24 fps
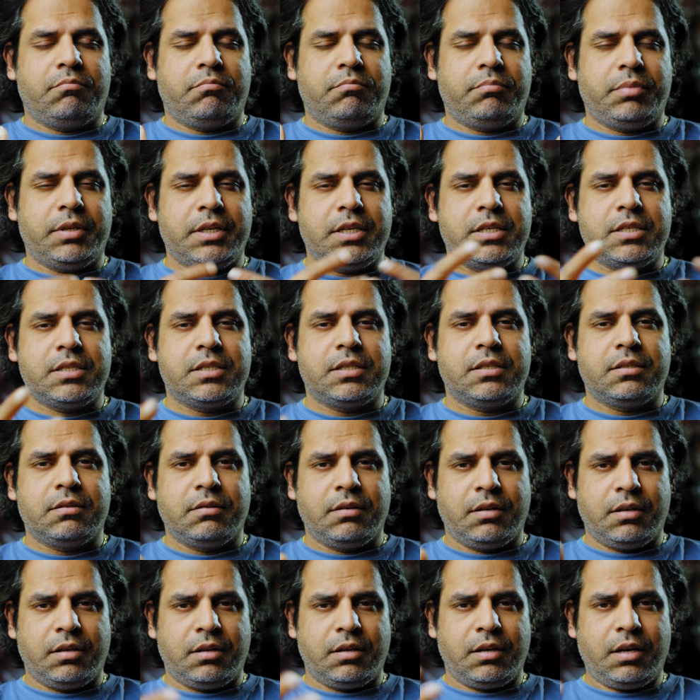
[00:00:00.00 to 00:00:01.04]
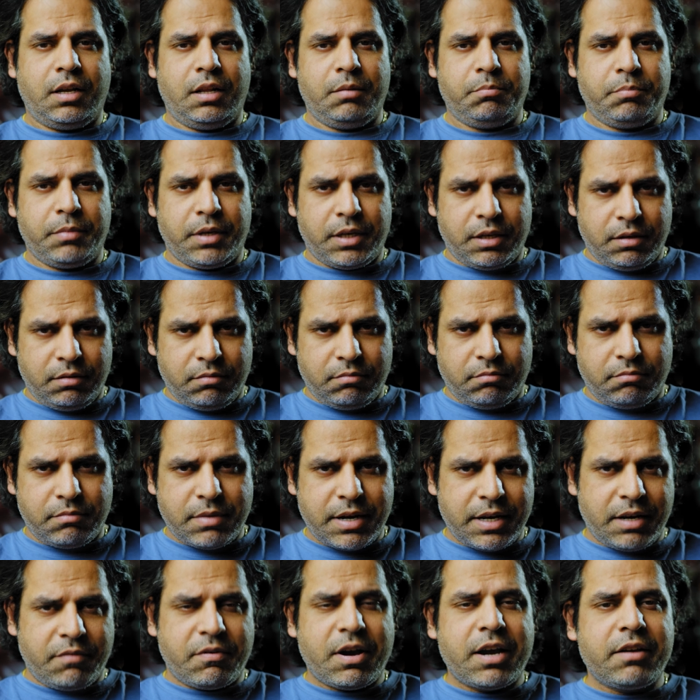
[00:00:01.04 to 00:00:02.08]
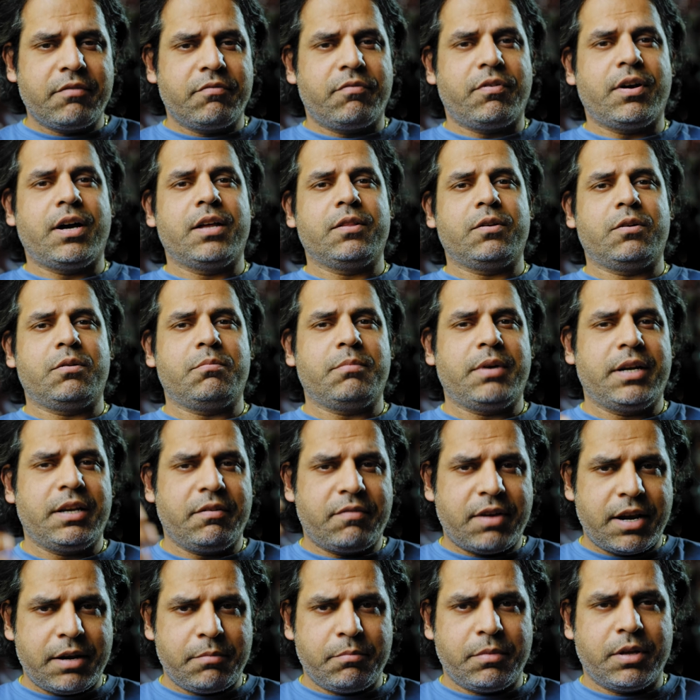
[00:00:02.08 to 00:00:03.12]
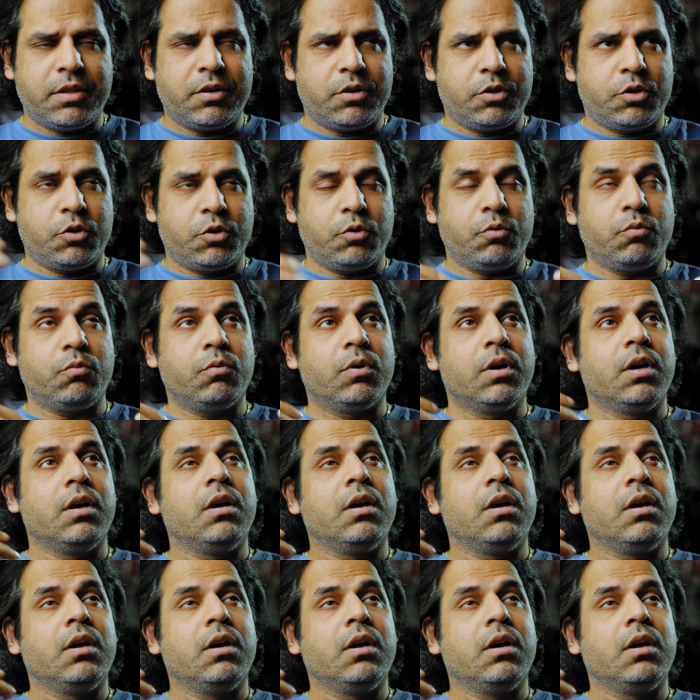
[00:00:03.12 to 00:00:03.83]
please Help me, my Divine Father, my Divine Mother, to